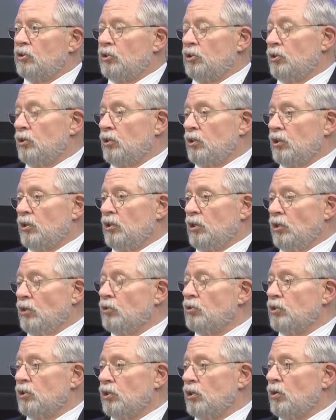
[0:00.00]
can you
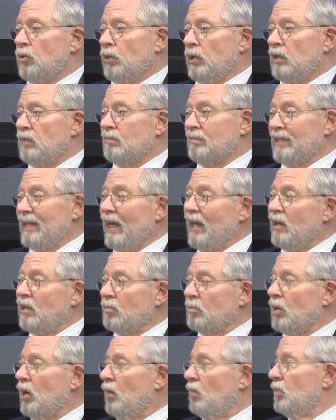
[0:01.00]
use it to quit? Yeah,
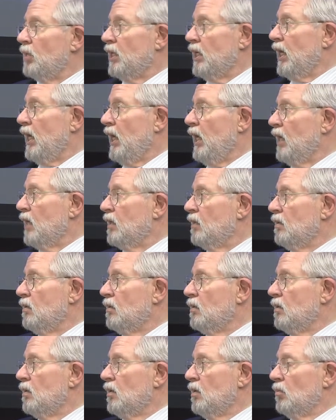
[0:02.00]
you probably can.
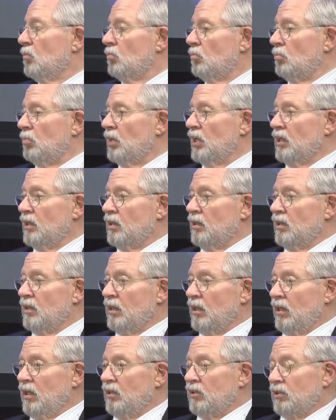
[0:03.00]
But
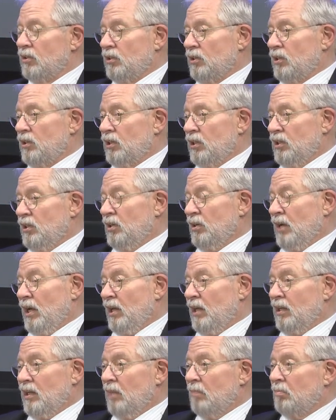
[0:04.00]
could you
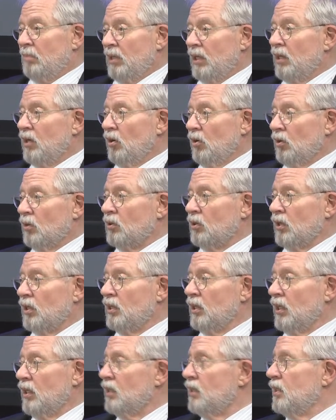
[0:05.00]
end up being hooked
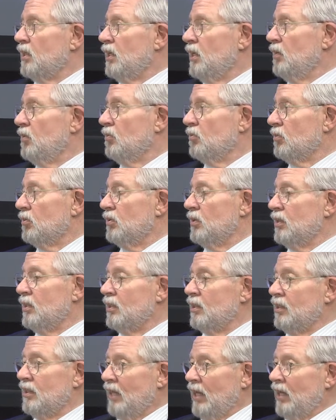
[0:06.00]
on nicotine through it?
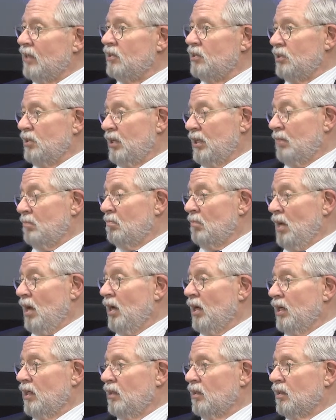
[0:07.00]
Yes, you
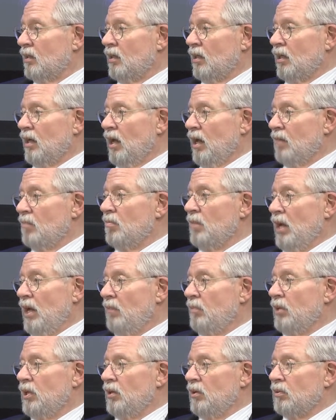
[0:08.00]
might, and
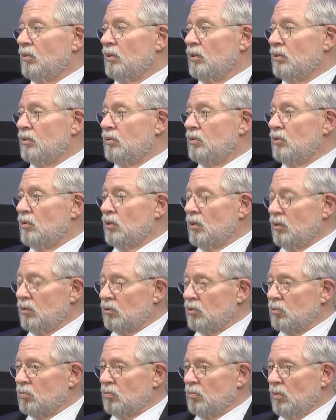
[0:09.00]
maybe you would
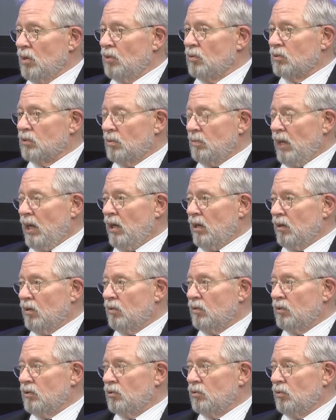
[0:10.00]
smoke
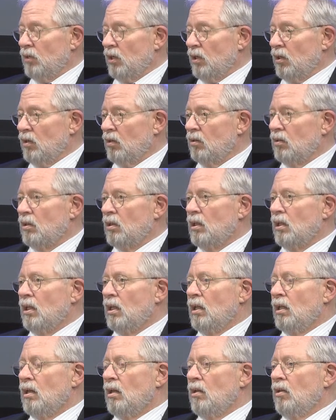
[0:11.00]
tobacco as well.
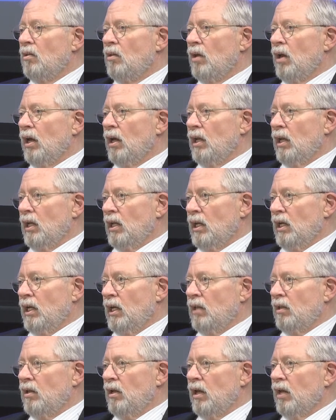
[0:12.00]
And
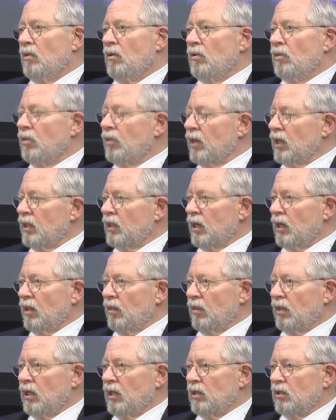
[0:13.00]
again, the other thing that I
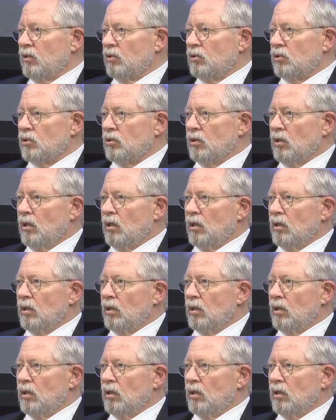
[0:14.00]
think is